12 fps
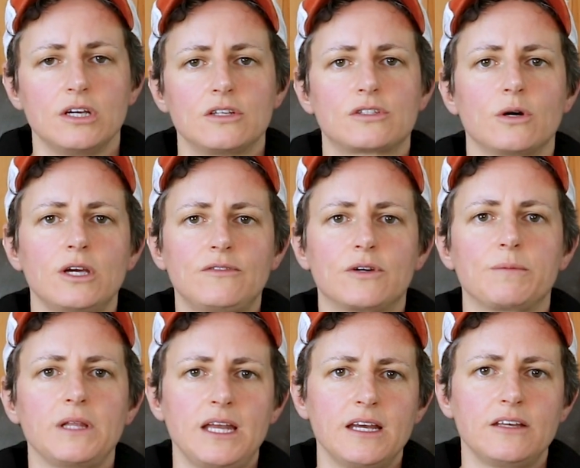So if you're
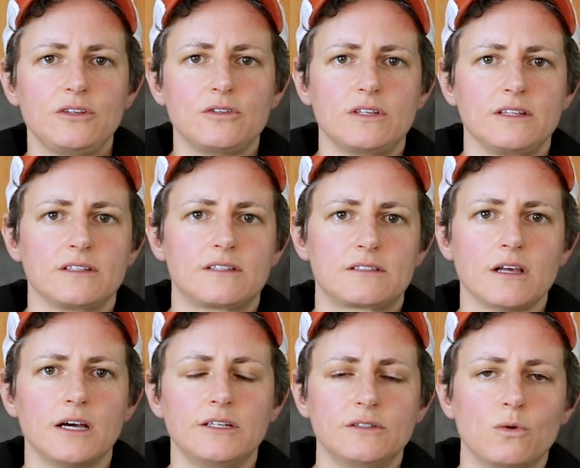planning on using the
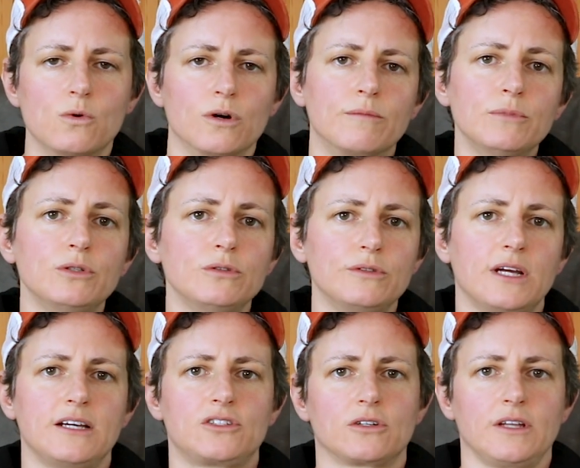sun or moon
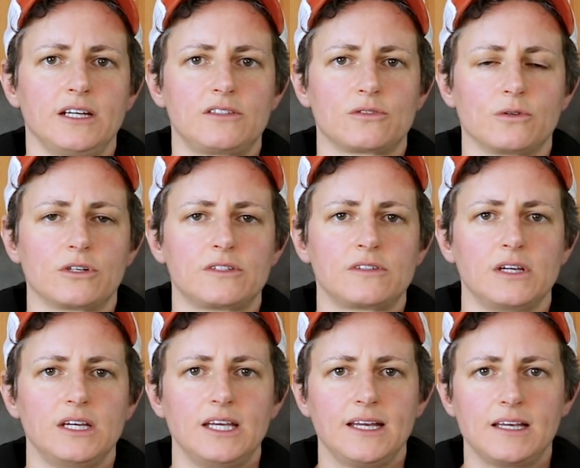as your light source,
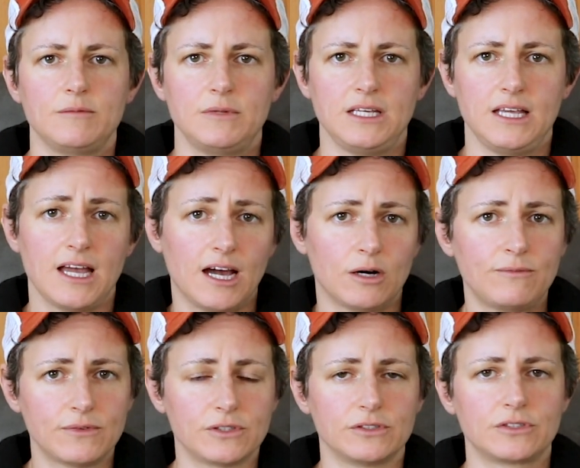it can be
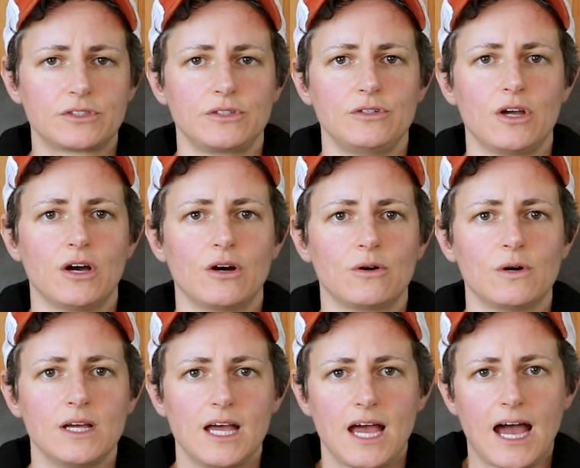helpful to know
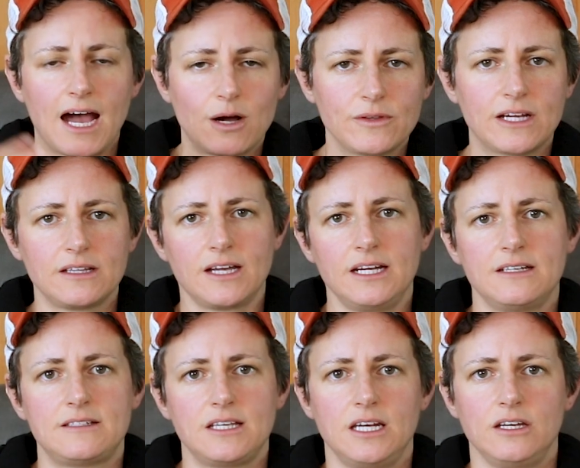how that light
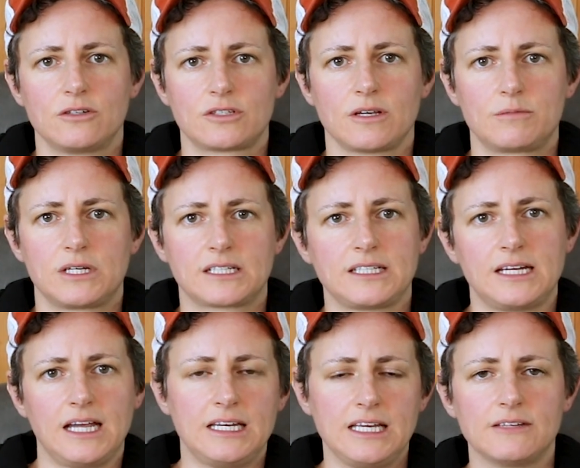is hitting your subject at
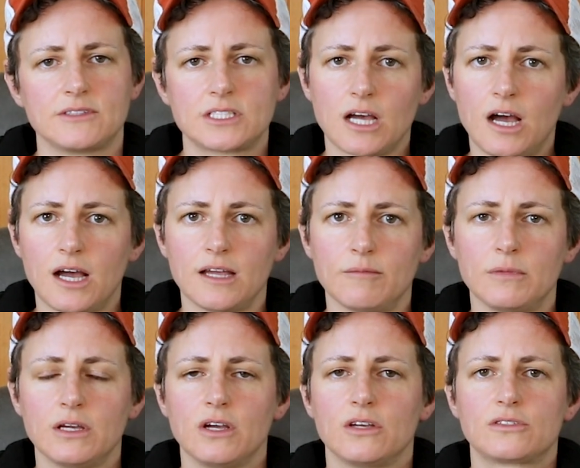any given time
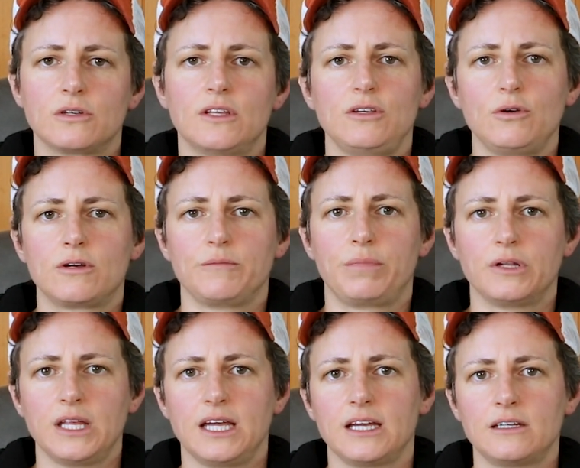so that you can
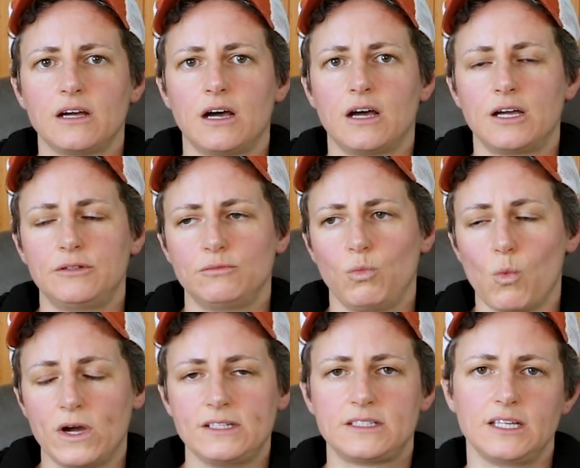plan on
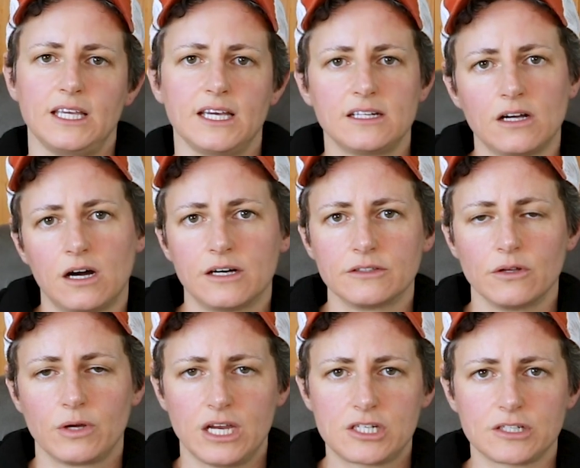when to get on
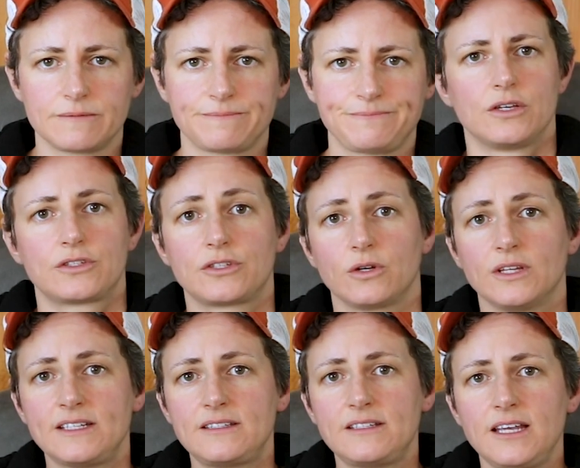location. So
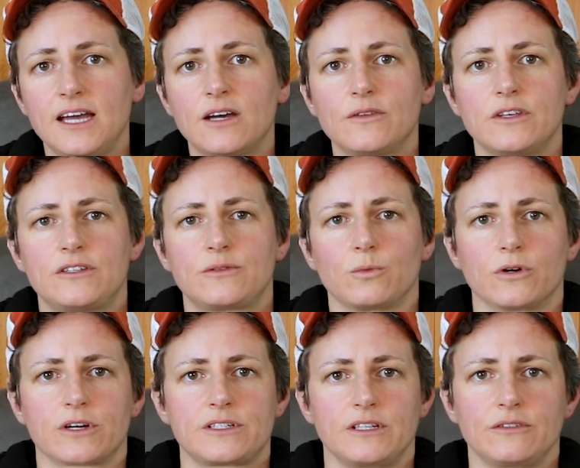let's see how this
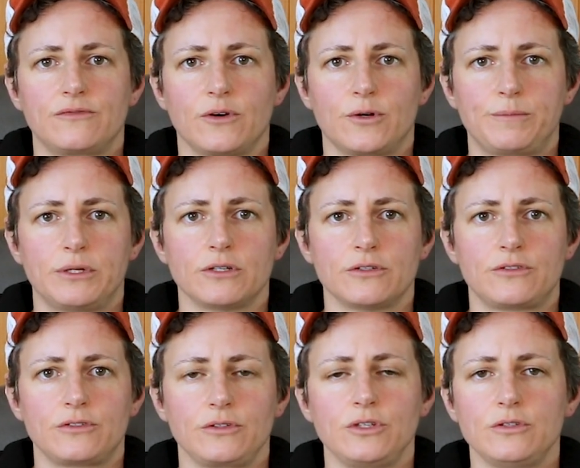works in
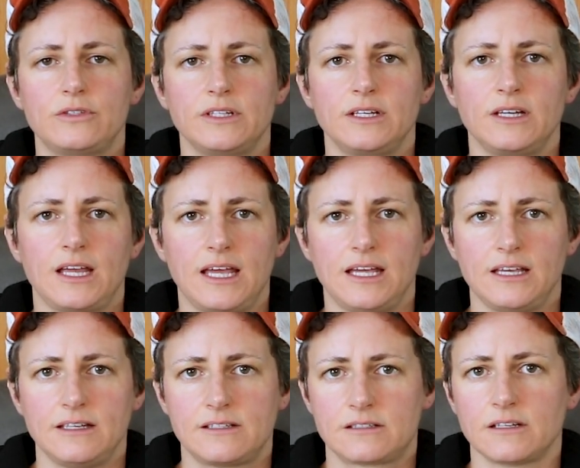PhotoPills using
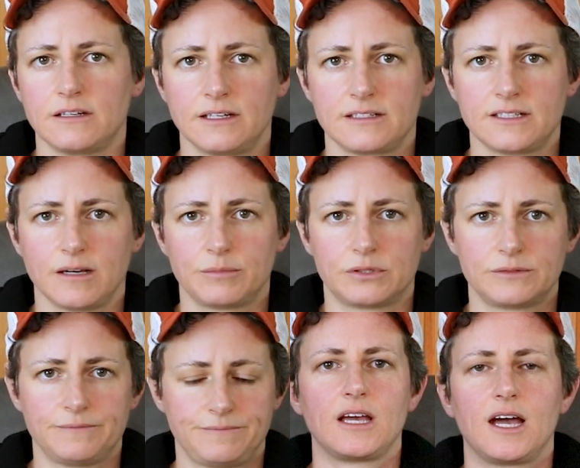a sun example.